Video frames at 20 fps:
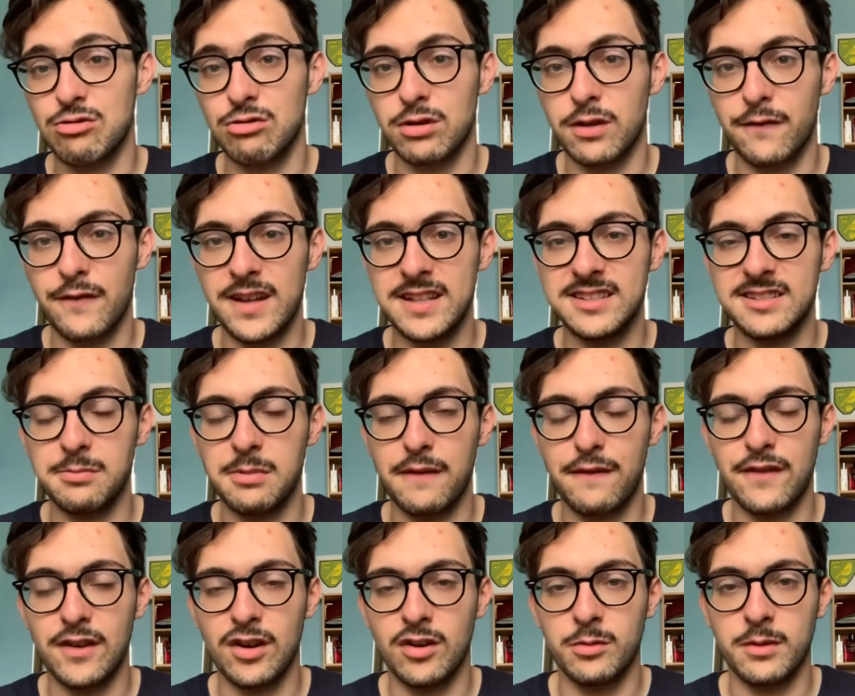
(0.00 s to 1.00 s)
defensive
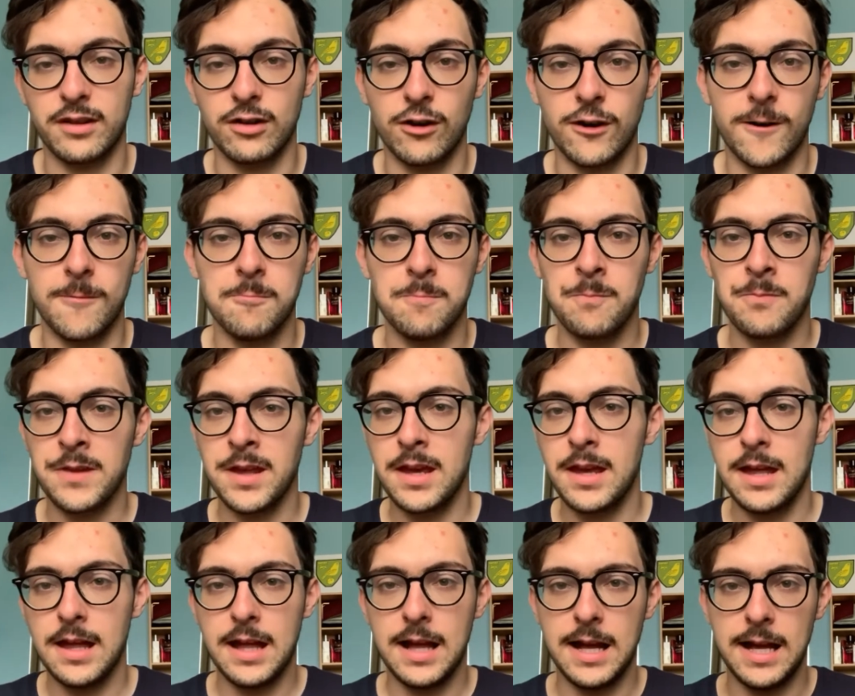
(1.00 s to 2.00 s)
midfield, we've got
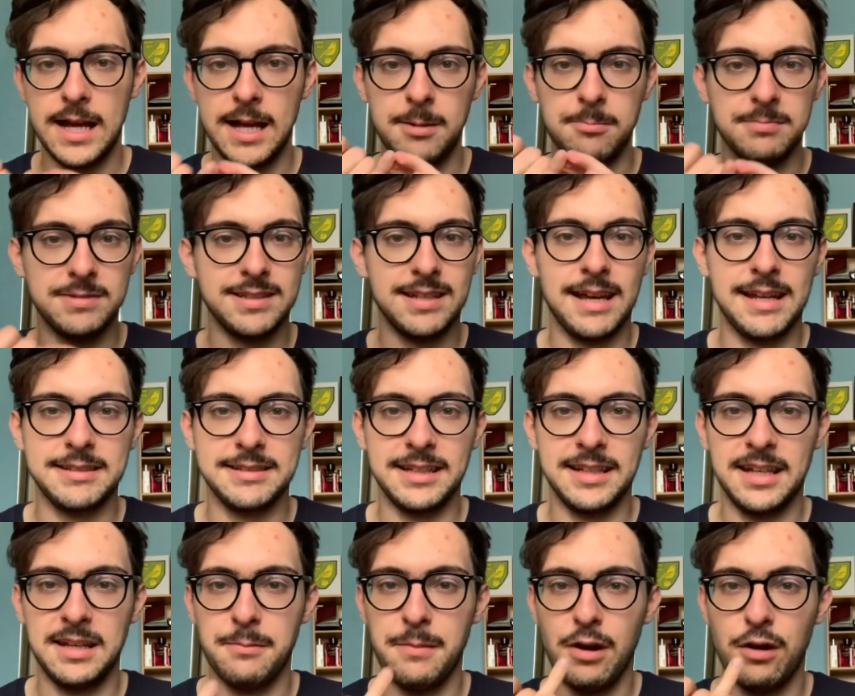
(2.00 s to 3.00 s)
um,
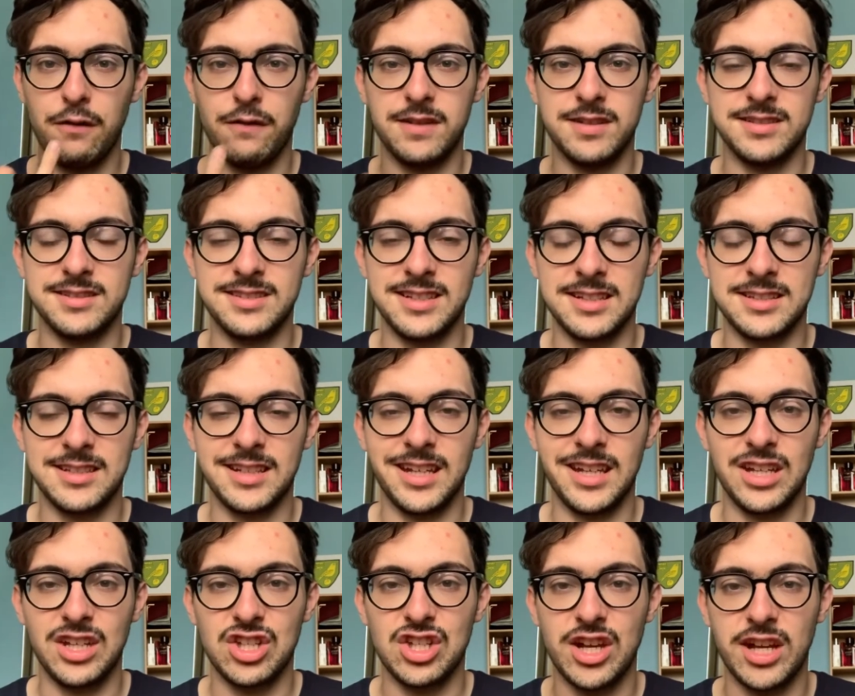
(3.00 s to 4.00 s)
Tete, Melvin
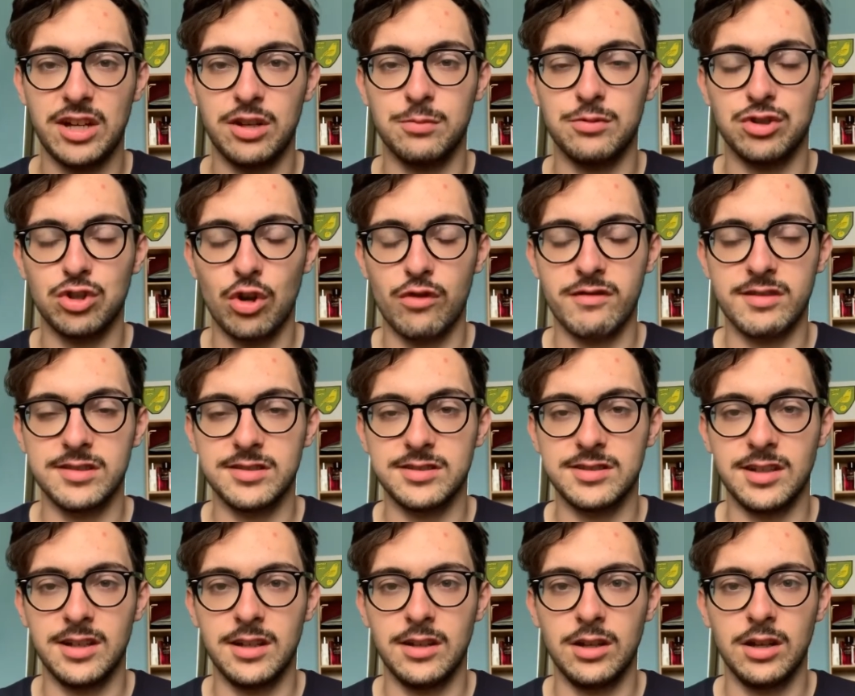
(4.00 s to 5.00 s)
City, Jacob
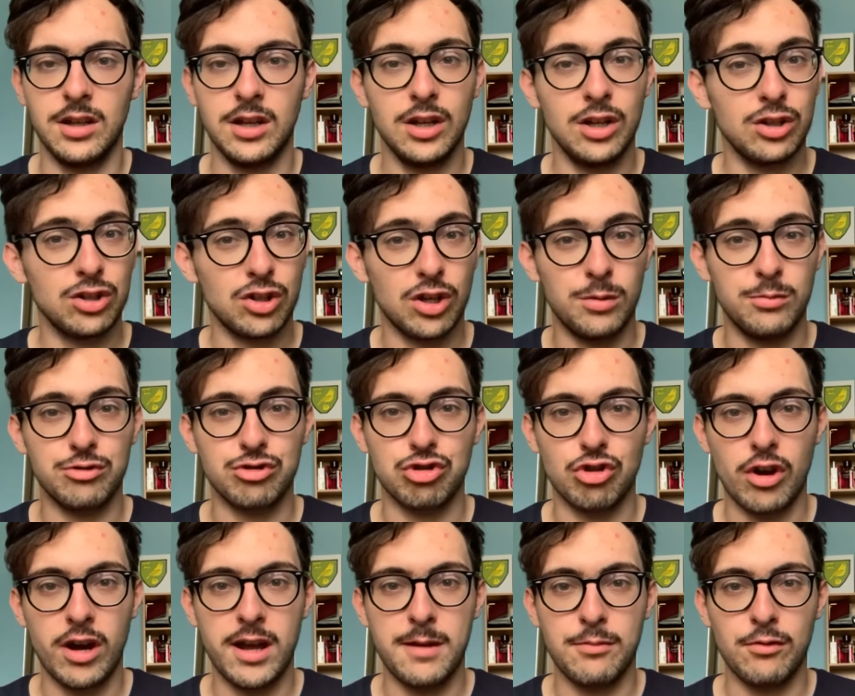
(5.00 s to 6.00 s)
Sorensen, Tom
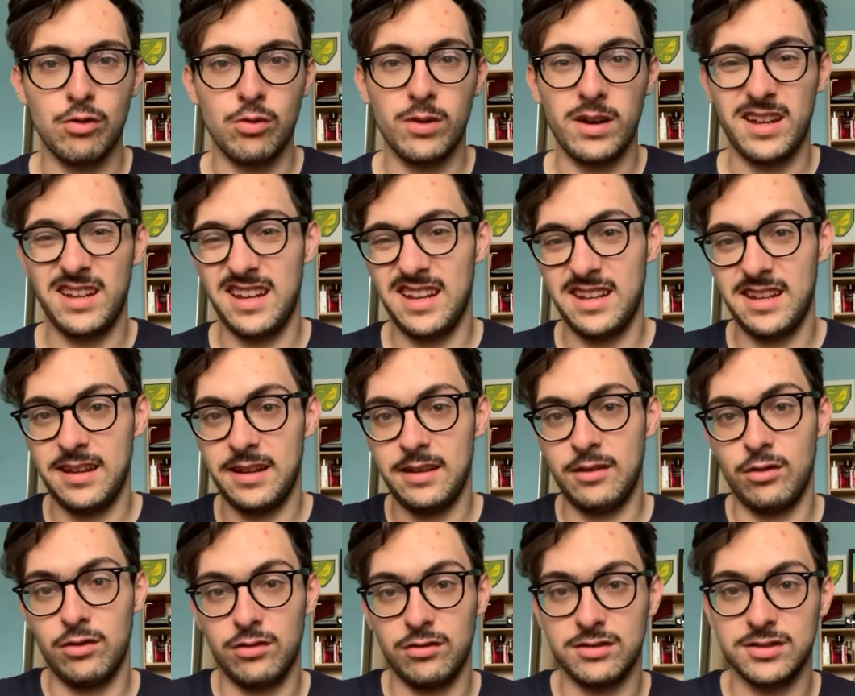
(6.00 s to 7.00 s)
Tribal, and, and, and
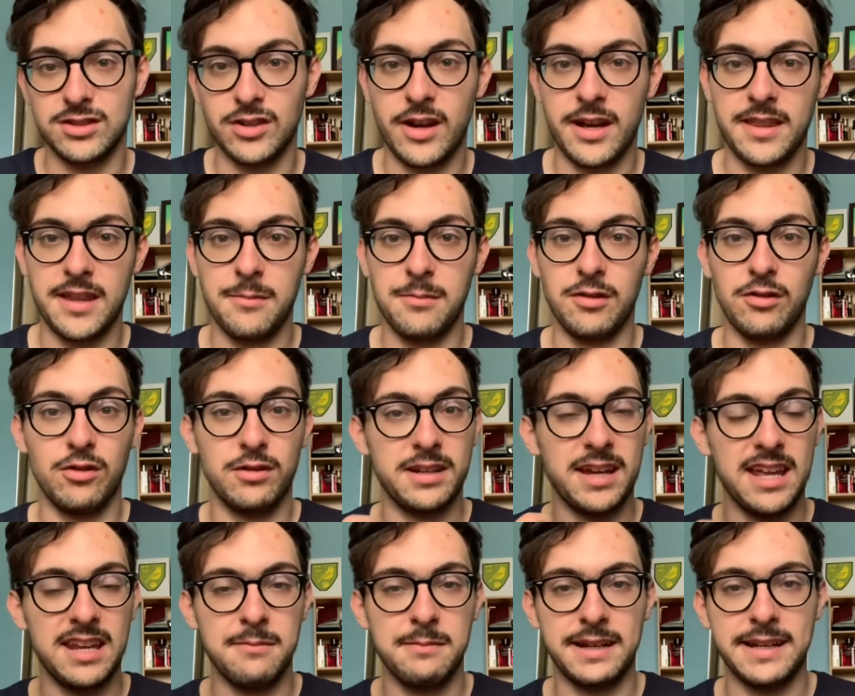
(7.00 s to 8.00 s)
alongside them you've got
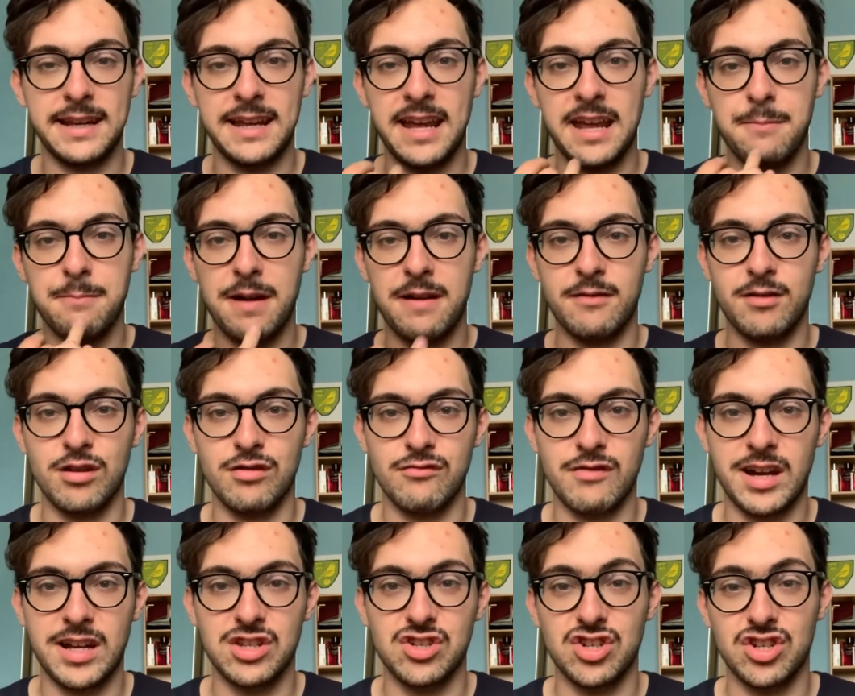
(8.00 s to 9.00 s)
Kenny McLean, Mario
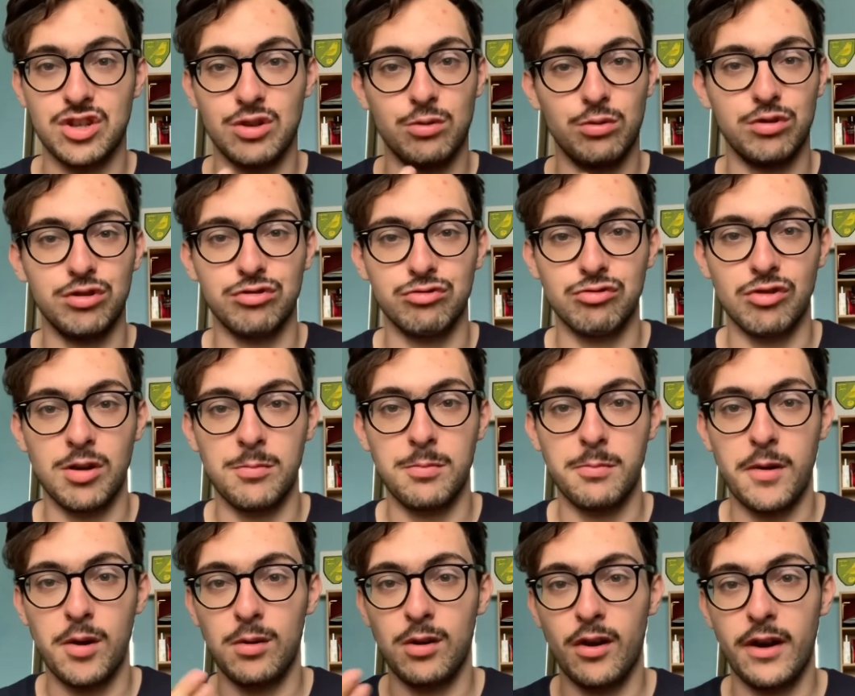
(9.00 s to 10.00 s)
Randrich, Lucas Rupp,
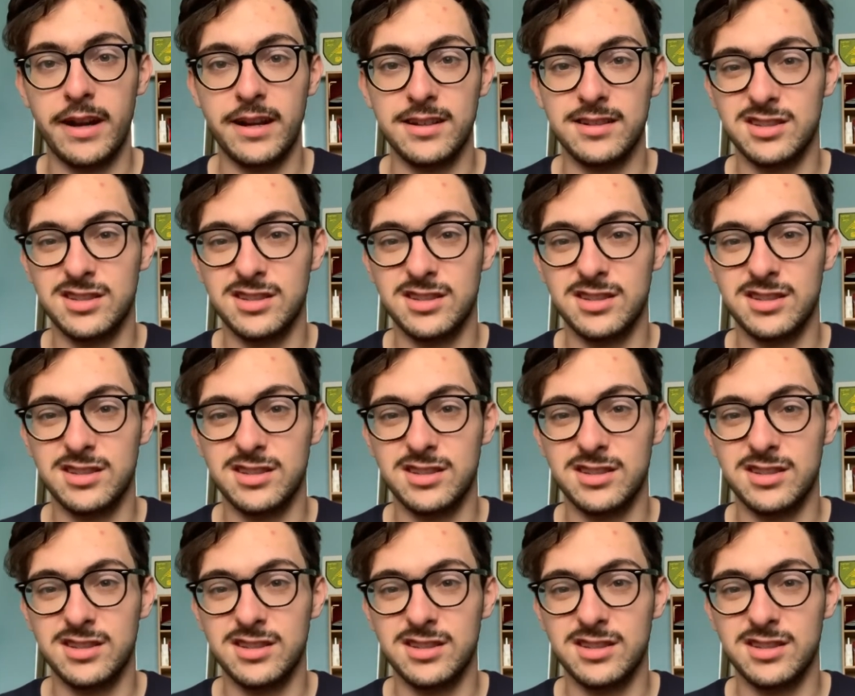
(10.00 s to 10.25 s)
Mo Leitner.